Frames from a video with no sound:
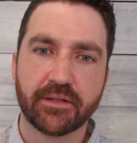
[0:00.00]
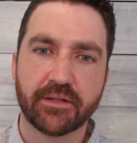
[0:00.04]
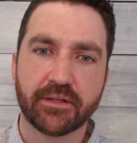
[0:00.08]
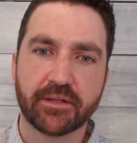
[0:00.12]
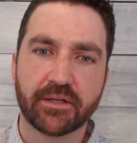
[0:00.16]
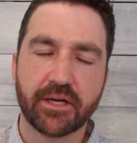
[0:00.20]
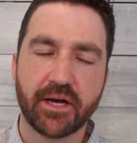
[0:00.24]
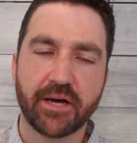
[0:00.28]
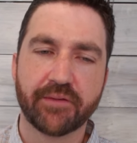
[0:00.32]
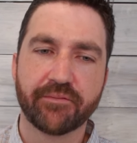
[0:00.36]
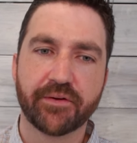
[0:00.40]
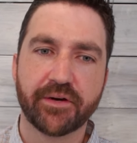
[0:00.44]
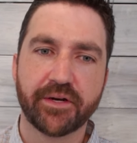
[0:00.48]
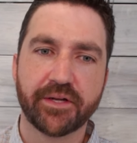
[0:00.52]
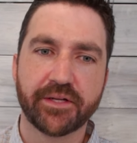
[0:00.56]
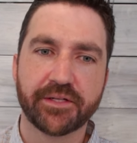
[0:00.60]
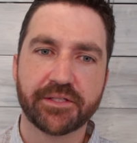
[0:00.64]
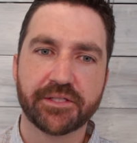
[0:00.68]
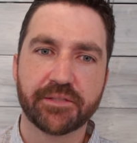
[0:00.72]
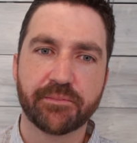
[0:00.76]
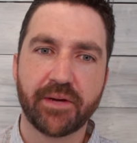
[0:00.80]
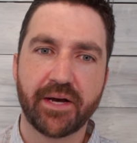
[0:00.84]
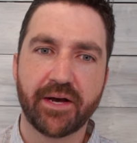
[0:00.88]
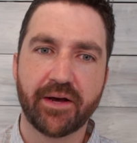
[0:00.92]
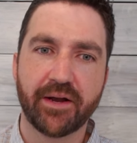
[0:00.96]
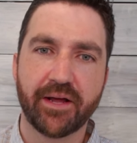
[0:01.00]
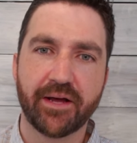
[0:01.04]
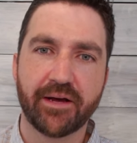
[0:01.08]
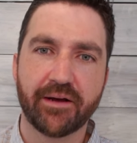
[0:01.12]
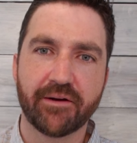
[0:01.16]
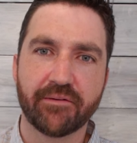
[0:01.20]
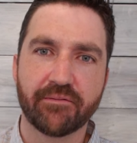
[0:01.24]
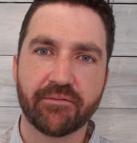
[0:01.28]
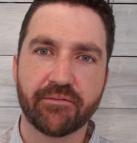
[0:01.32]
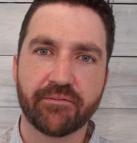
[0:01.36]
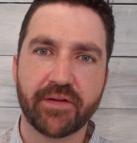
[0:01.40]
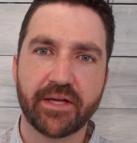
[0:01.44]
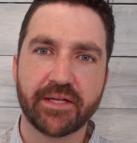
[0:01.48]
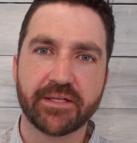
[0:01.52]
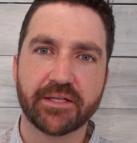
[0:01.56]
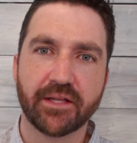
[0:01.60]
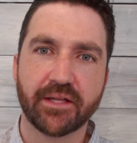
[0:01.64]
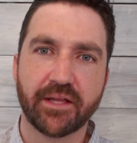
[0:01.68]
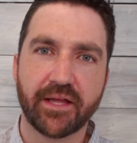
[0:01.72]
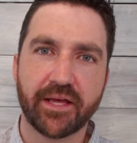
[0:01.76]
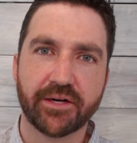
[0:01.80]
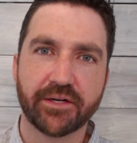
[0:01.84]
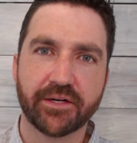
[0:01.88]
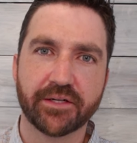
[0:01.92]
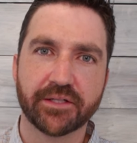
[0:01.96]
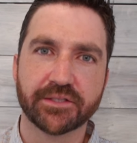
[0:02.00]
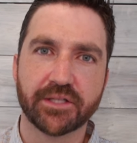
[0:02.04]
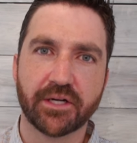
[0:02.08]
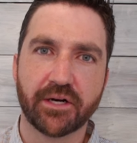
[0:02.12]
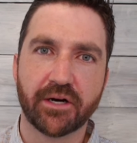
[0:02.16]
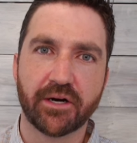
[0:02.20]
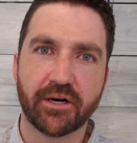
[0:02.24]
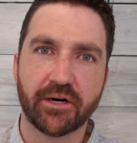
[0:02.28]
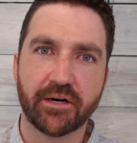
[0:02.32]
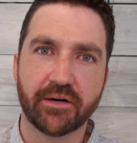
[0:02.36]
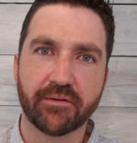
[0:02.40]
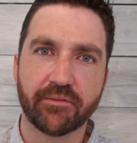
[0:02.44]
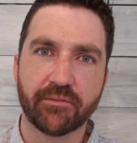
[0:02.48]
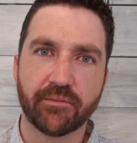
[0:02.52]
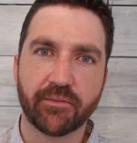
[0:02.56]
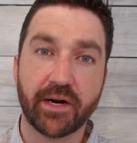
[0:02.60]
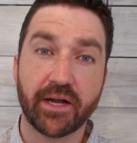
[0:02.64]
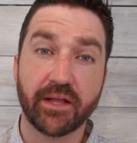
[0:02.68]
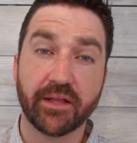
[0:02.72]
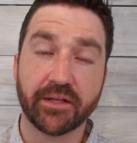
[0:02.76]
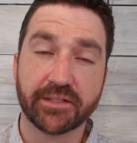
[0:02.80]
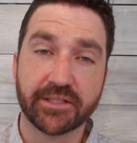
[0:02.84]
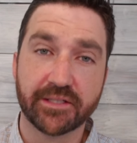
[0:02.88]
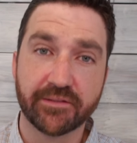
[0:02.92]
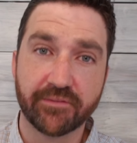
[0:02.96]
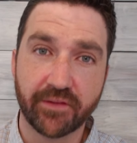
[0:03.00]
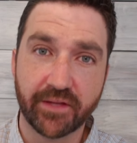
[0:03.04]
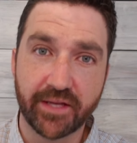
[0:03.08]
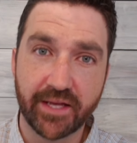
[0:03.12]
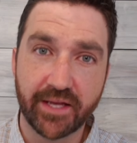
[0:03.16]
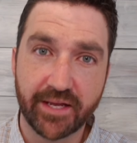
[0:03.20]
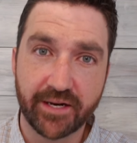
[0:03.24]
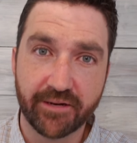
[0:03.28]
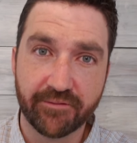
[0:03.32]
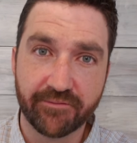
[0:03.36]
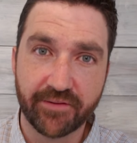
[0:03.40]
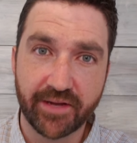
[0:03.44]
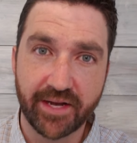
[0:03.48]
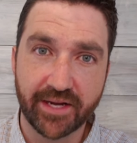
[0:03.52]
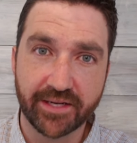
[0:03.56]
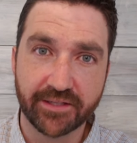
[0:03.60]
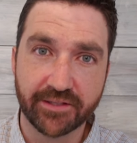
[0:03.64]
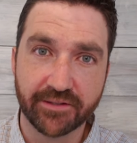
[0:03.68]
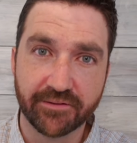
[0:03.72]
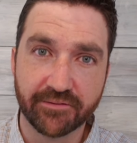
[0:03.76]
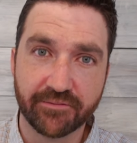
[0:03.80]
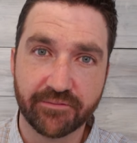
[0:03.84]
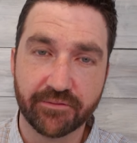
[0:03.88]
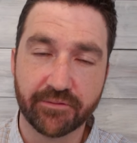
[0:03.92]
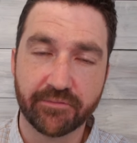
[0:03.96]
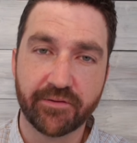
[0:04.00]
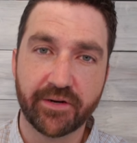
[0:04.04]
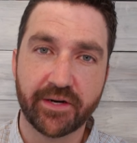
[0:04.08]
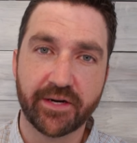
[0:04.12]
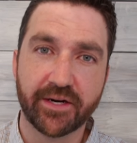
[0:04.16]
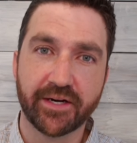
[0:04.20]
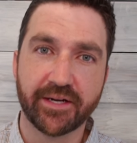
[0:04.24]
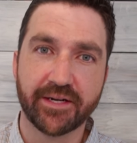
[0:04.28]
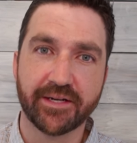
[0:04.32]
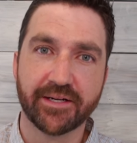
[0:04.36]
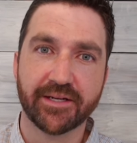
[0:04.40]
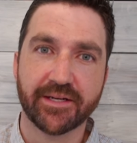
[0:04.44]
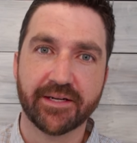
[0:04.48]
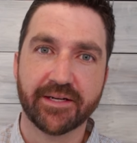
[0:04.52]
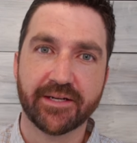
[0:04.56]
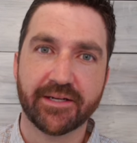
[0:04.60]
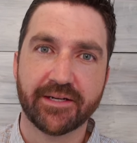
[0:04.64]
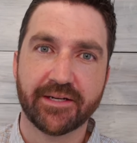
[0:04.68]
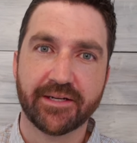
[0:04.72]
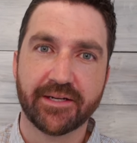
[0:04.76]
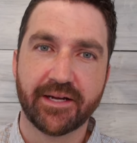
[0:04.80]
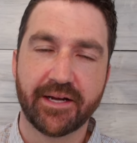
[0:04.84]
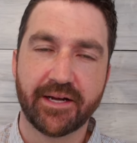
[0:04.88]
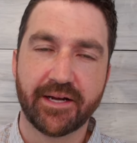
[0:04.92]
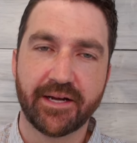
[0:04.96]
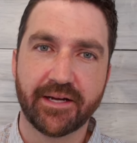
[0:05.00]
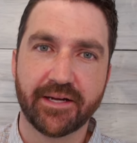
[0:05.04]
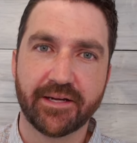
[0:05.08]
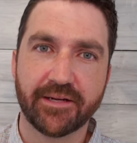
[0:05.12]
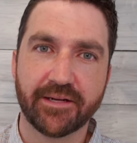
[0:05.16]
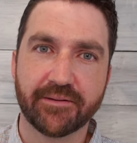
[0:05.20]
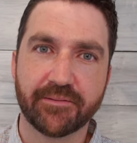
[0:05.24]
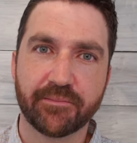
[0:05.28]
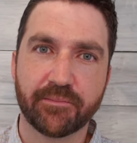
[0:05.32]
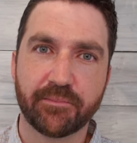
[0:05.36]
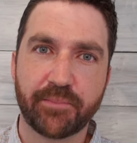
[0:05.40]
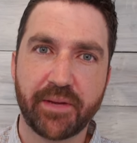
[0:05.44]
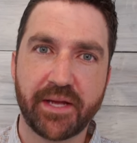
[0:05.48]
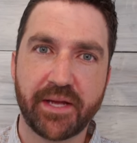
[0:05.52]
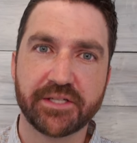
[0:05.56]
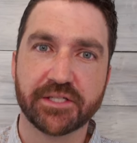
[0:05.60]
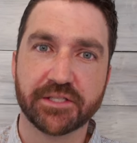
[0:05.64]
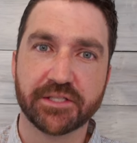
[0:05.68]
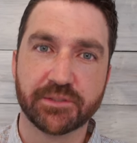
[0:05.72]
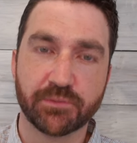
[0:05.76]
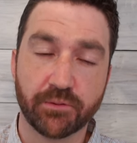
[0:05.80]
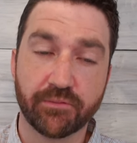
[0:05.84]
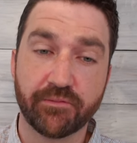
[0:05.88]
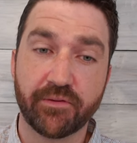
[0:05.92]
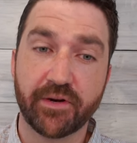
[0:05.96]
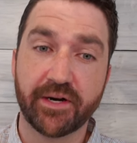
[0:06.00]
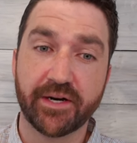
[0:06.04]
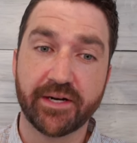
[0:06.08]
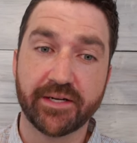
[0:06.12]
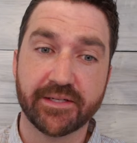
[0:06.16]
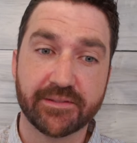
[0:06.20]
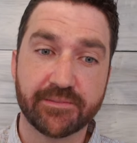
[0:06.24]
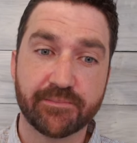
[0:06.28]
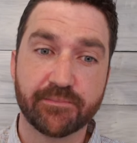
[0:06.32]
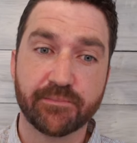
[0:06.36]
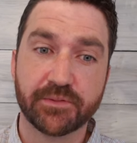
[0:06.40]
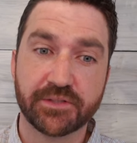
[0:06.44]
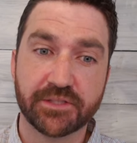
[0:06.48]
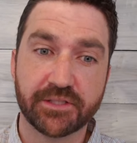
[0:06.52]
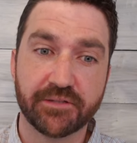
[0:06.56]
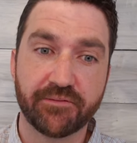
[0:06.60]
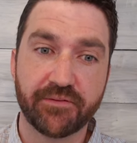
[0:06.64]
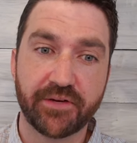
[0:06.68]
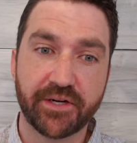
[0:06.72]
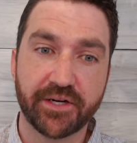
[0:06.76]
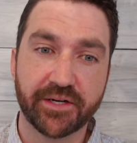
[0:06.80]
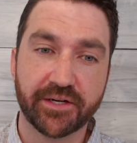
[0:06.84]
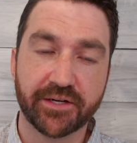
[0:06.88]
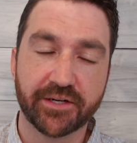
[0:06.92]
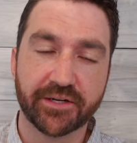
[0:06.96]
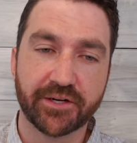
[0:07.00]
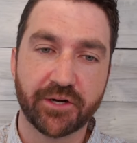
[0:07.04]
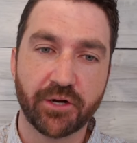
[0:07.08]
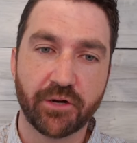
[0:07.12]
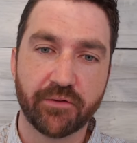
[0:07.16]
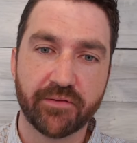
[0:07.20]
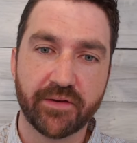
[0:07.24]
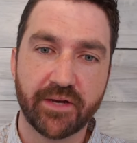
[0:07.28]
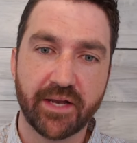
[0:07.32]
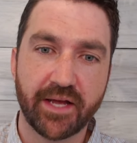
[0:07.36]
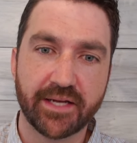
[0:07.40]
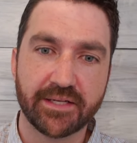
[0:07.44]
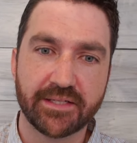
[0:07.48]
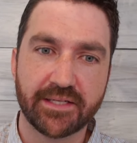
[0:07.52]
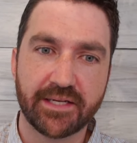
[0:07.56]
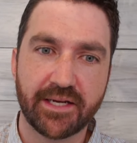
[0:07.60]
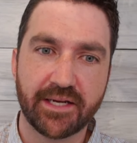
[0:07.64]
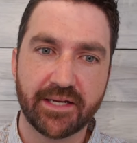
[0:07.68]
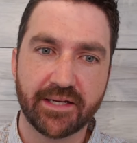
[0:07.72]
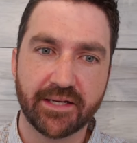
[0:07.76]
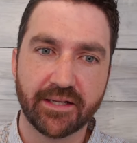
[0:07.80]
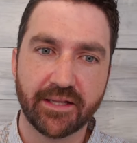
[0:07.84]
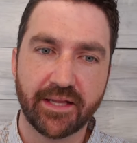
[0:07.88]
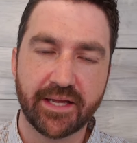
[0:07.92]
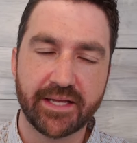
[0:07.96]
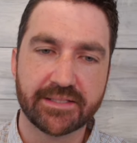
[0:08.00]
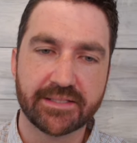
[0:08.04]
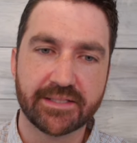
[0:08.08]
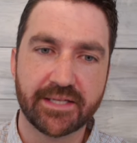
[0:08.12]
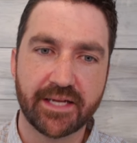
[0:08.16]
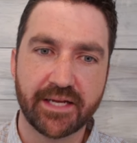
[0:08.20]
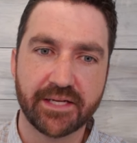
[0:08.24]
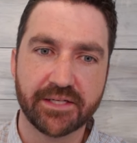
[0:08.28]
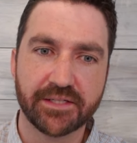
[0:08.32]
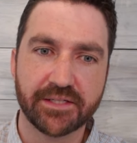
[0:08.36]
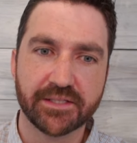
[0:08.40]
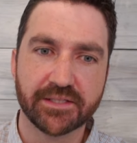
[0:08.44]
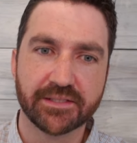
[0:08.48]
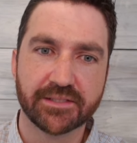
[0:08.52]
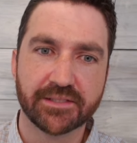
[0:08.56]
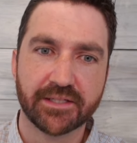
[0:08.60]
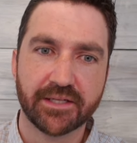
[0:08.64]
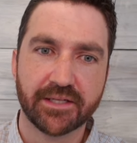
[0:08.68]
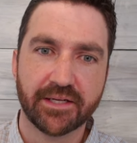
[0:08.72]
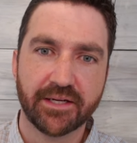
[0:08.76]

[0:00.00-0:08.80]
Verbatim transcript: coverage about how ventilators are relatively ineffective for very uh, patients with very severe COVID nineteen in late stages.